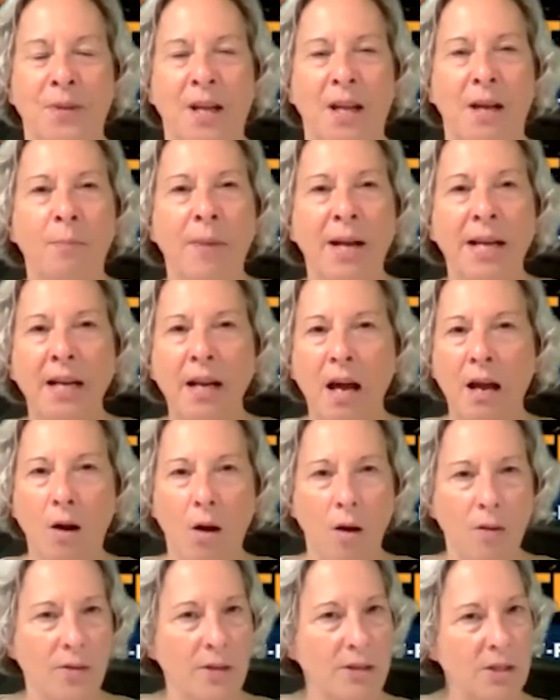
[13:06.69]
It may not
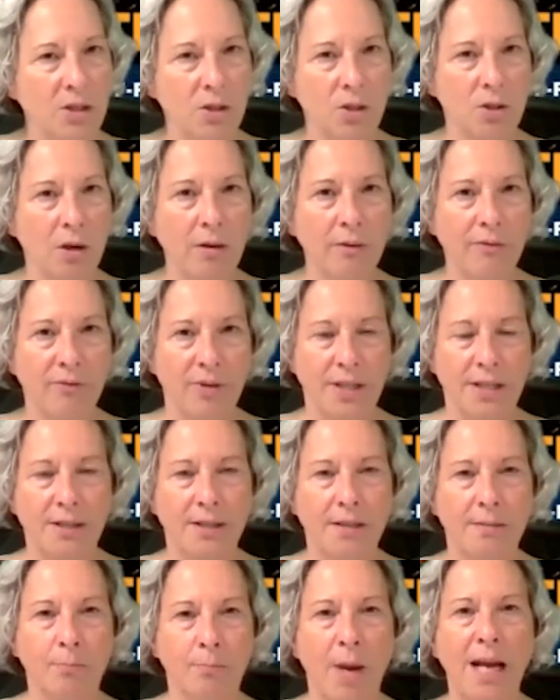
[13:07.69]
on the
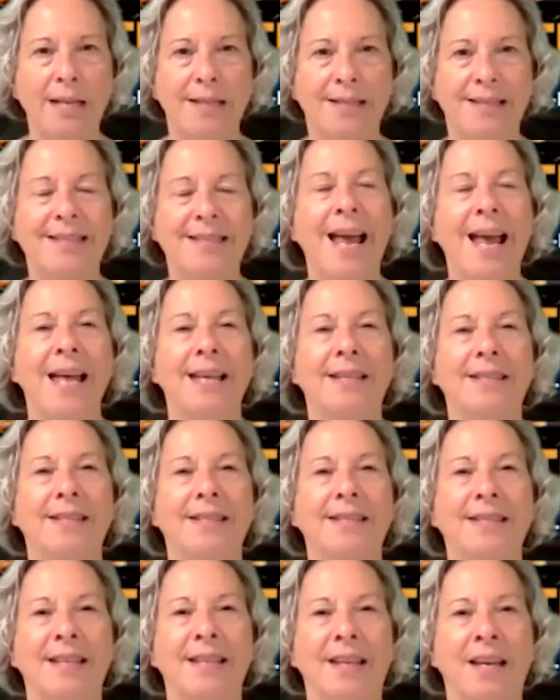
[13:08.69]
surface make
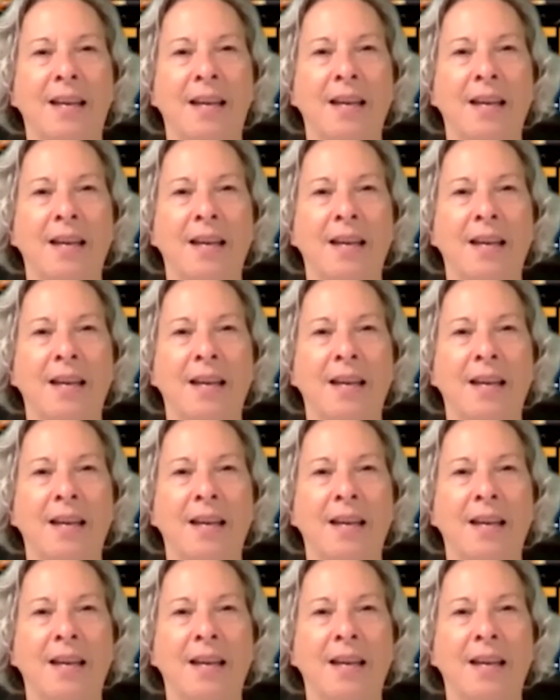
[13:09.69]
sense,